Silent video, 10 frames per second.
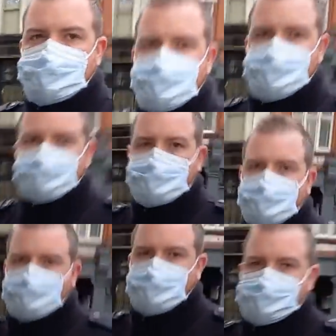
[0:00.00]
is I'm not
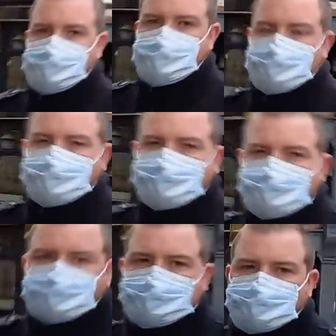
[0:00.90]
getting angry at all. Sir.
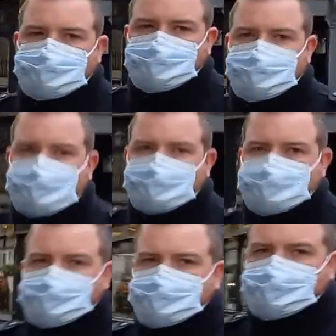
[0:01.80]
Don't put words into my
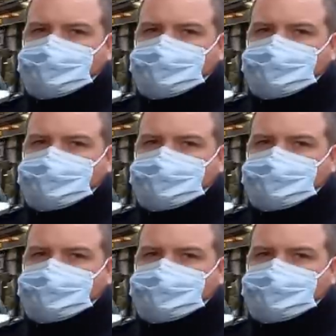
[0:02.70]
mouth.